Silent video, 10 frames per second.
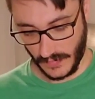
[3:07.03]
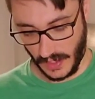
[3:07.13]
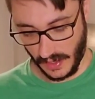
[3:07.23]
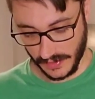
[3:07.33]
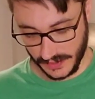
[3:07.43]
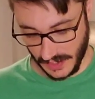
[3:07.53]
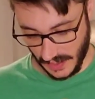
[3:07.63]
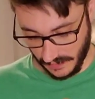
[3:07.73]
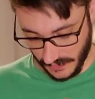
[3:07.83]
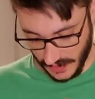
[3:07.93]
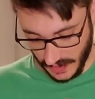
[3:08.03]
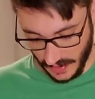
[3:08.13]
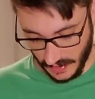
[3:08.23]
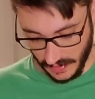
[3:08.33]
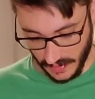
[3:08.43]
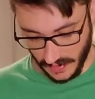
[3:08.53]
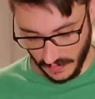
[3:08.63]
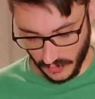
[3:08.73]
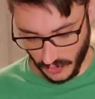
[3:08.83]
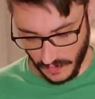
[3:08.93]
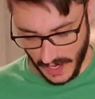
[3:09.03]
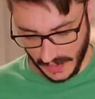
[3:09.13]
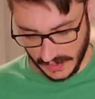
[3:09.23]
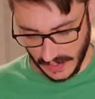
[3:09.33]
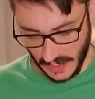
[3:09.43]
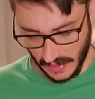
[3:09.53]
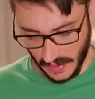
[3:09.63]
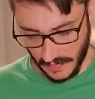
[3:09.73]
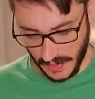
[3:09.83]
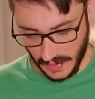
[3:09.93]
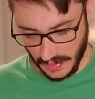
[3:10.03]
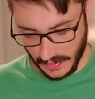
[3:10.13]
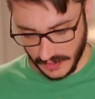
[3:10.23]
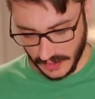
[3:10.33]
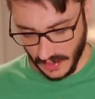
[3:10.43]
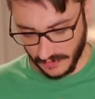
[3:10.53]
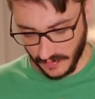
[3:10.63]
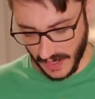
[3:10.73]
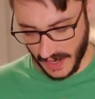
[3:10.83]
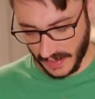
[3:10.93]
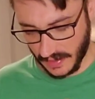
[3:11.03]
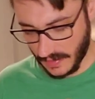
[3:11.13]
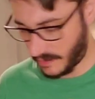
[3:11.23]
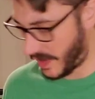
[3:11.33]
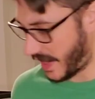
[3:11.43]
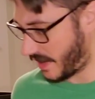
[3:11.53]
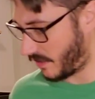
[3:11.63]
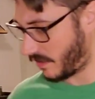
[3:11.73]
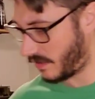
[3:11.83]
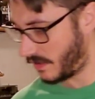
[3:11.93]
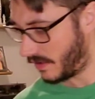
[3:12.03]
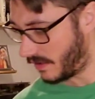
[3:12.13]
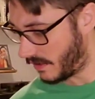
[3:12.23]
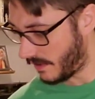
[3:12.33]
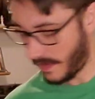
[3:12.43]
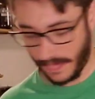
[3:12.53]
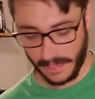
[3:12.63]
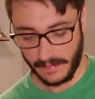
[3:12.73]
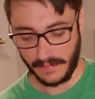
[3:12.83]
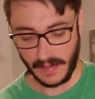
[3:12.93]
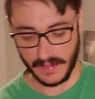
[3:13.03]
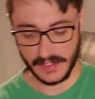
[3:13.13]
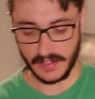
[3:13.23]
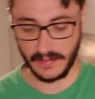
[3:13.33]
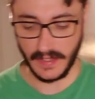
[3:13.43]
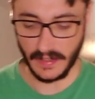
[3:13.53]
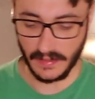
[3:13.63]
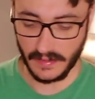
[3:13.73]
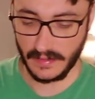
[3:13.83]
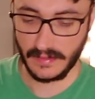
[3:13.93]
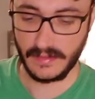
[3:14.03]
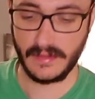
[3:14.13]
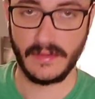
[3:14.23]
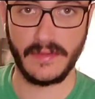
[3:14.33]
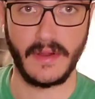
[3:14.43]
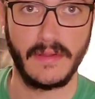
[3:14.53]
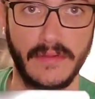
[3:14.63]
All the same. They are the Brewmax LME Soft Pack Pale by Mr. Beer. All